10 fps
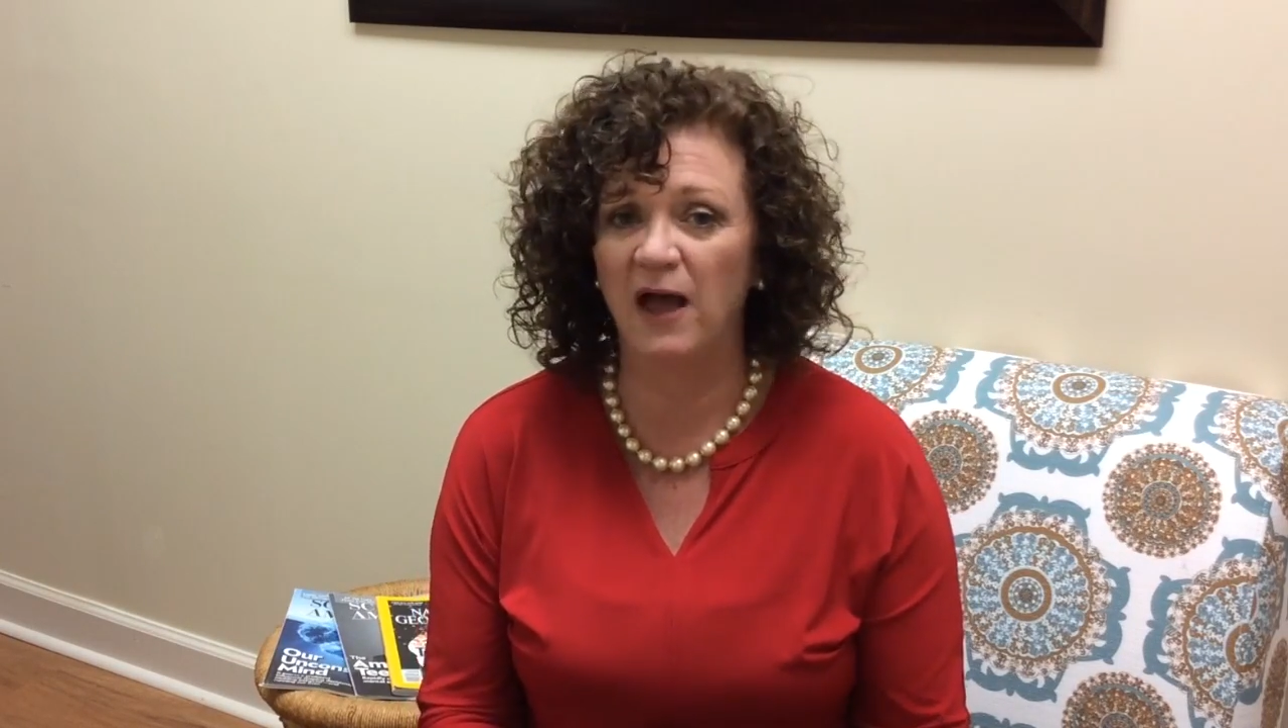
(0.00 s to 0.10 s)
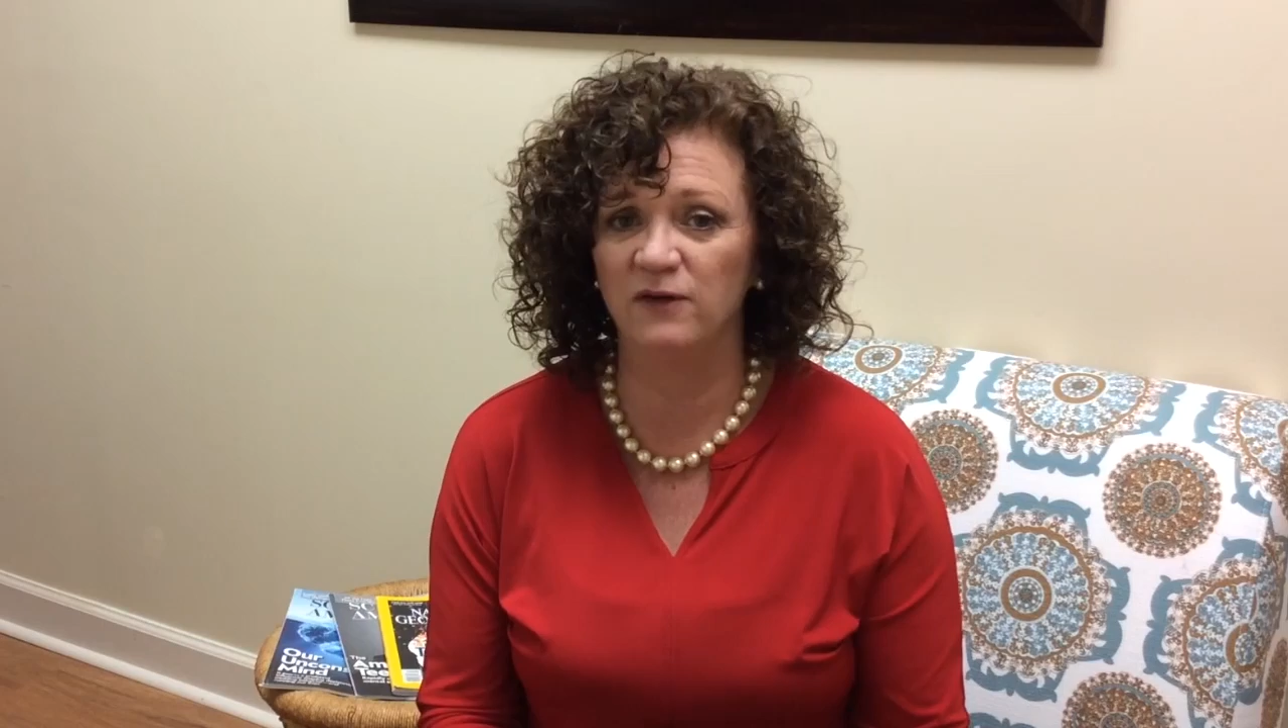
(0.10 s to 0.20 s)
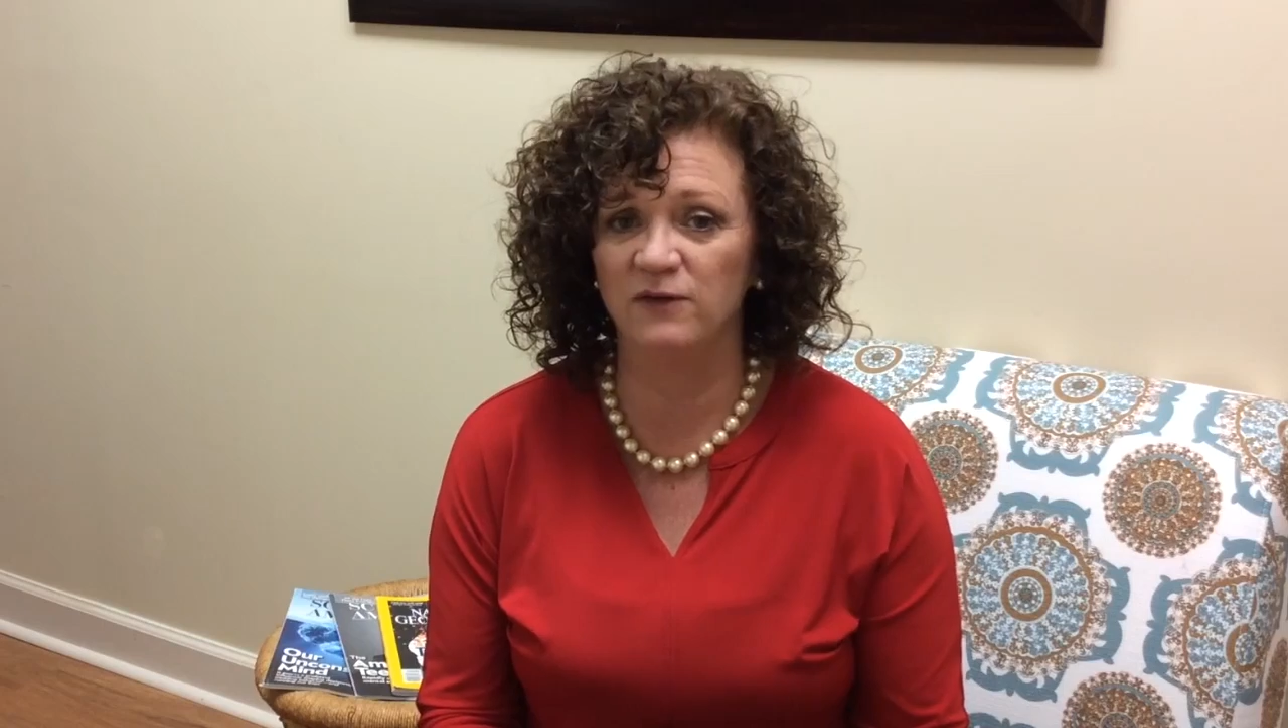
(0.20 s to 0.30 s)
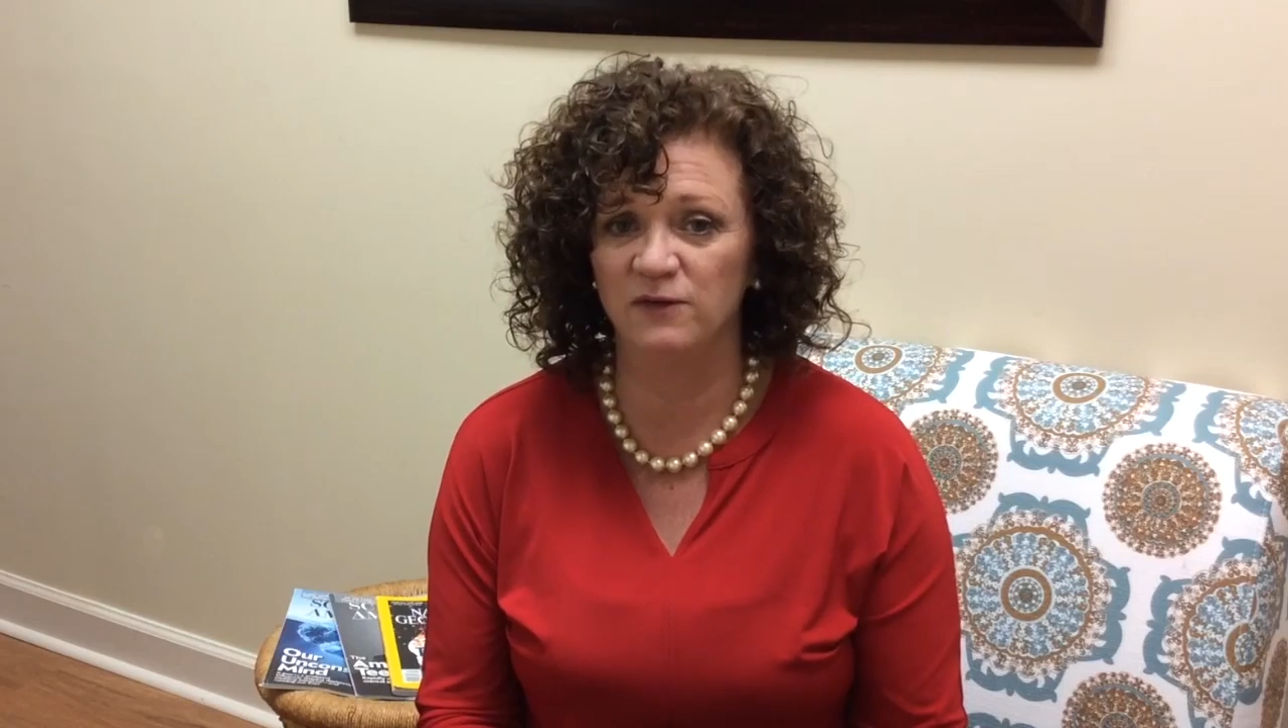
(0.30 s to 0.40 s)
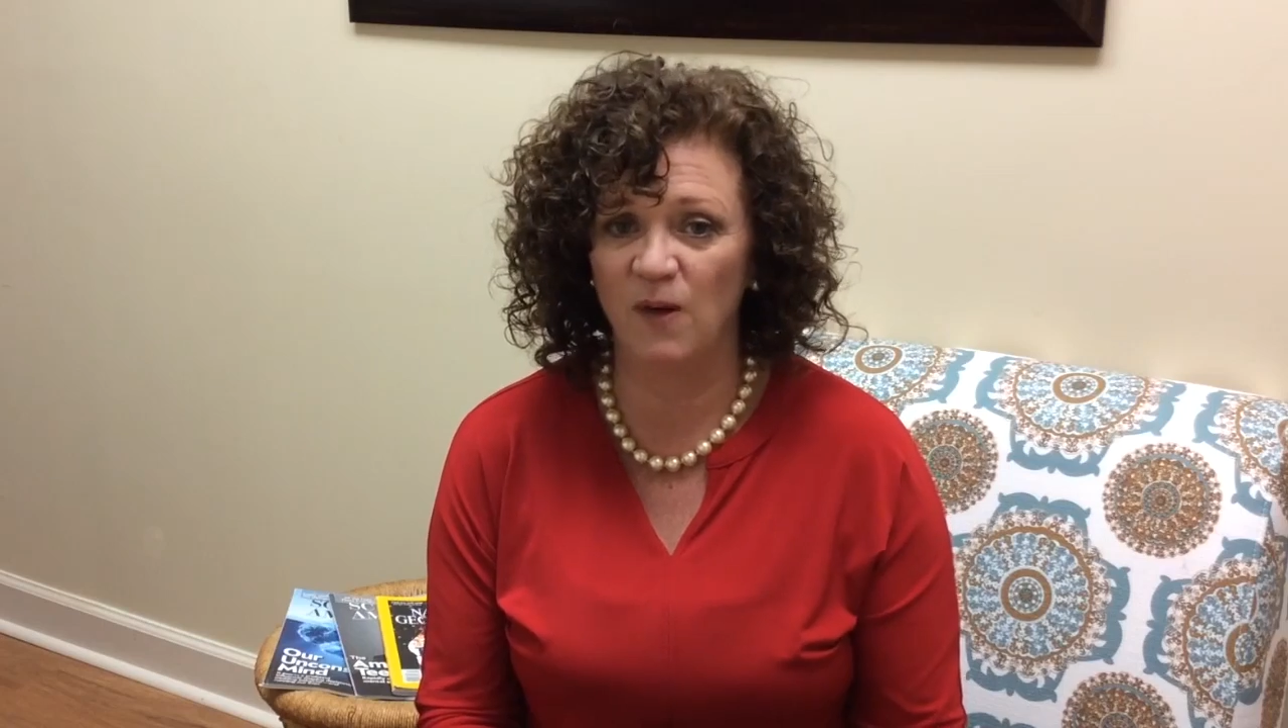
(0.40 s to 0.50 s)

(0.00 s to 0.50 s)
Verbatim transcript: pattern